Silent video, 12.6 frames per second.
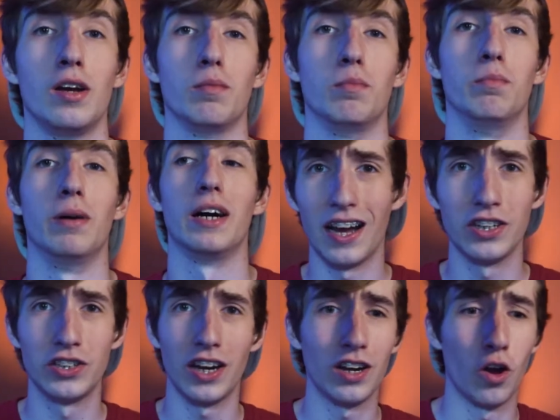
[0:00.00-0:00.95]
But yeah, I
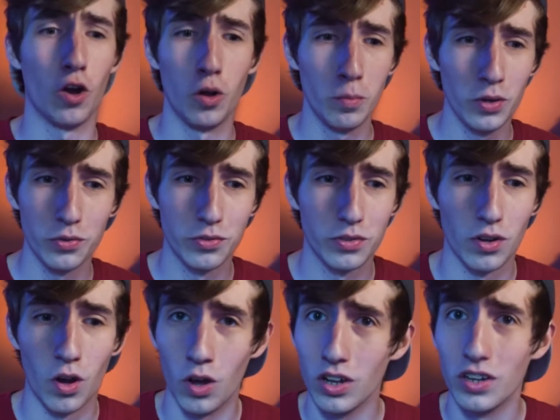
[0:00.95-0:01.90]
shot almost
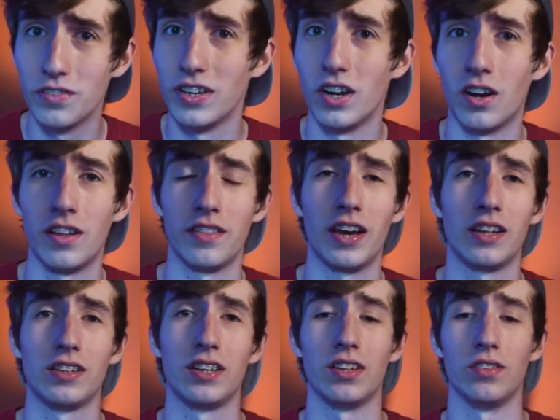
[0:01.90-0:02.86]
all of it on
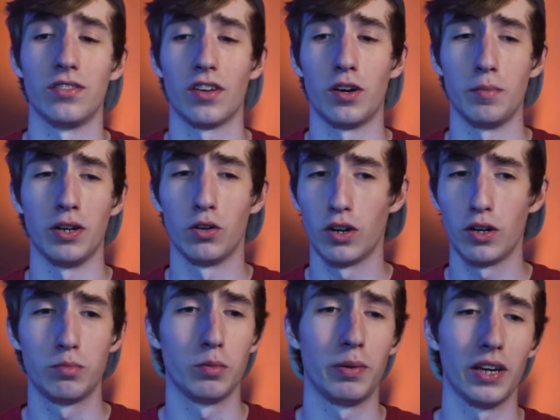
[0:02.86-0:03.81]
that lens.
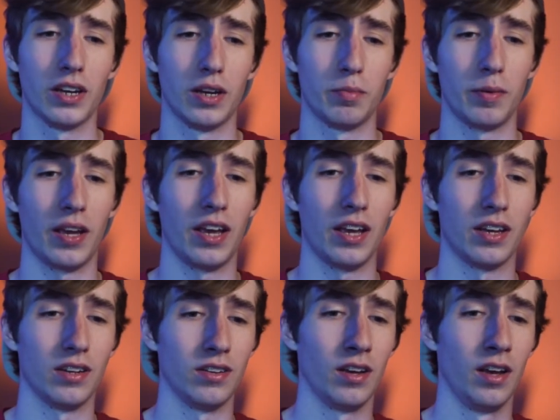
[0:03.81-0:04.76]
Incredible pickup,
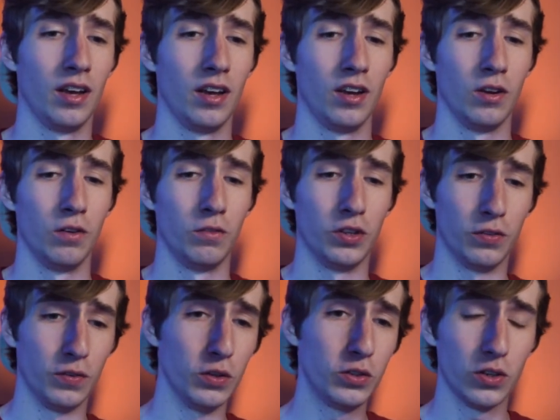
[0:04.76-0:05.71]
and for the
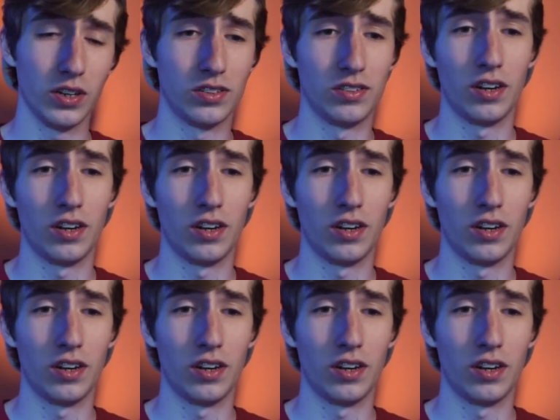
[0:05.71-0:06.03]
future, it's